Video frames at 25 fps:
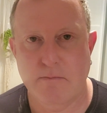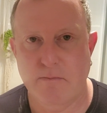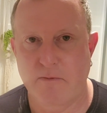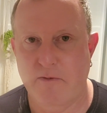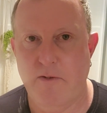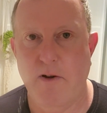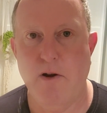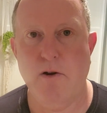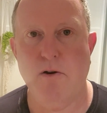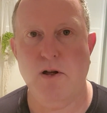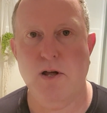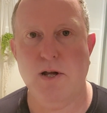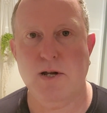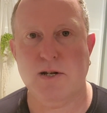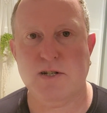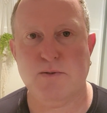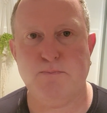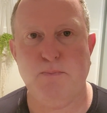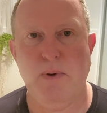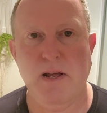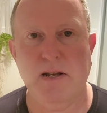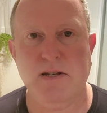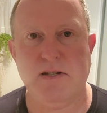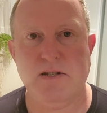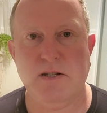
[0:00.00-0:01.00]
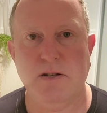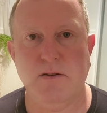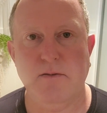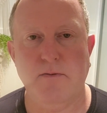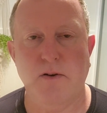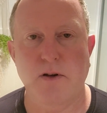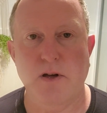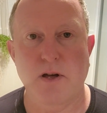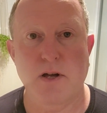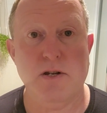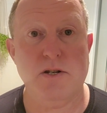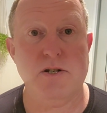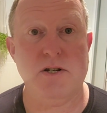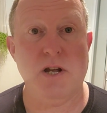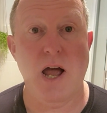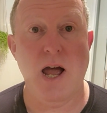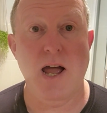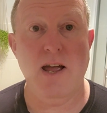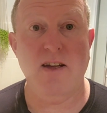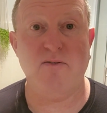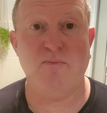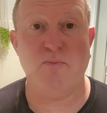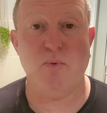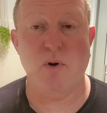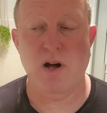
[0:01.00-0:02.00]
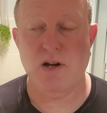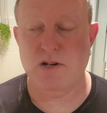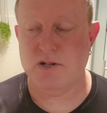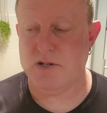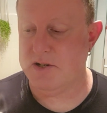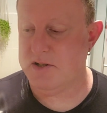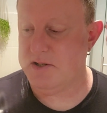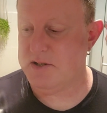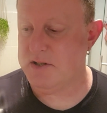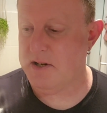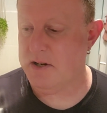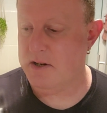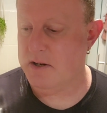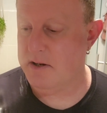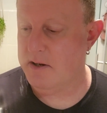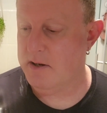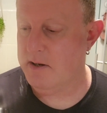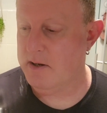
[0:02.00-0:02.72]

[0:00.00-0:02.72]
very expensive shave brushes,